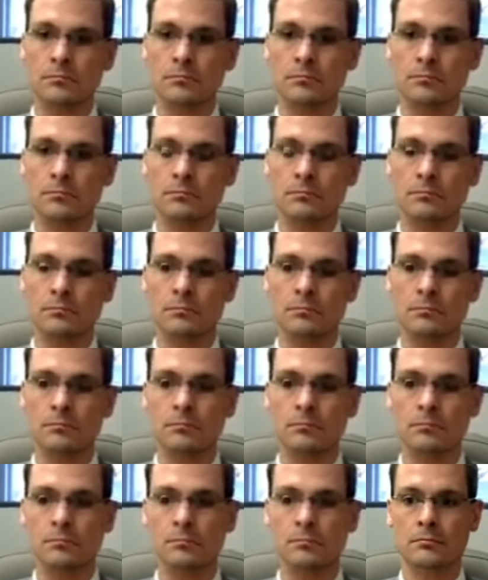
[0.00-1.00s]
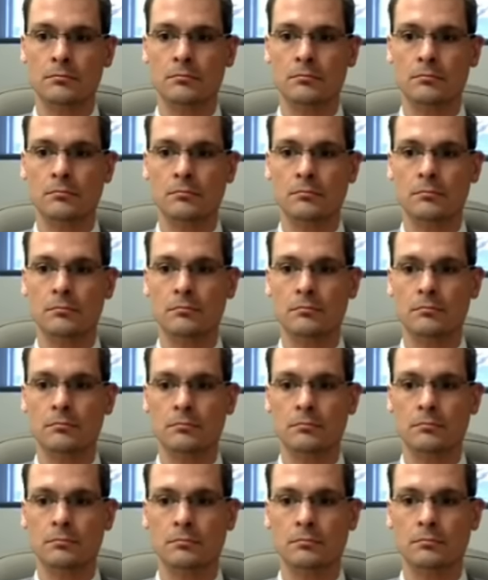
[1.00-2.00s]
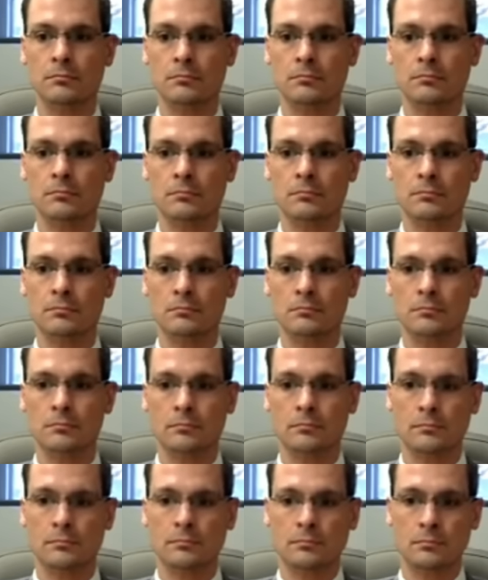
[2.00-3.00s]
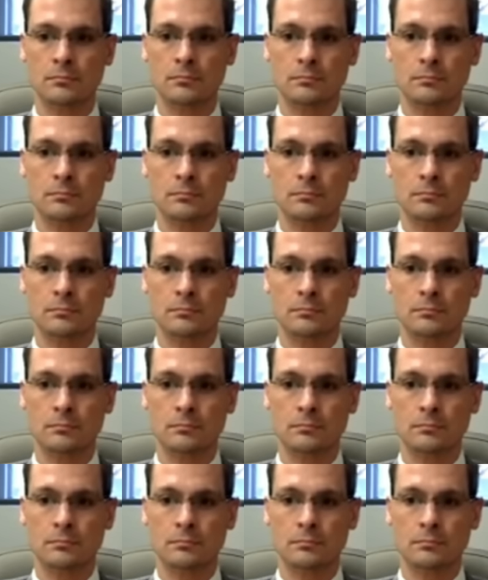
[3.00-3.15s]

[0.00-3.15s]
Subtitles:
The person shown says nothing.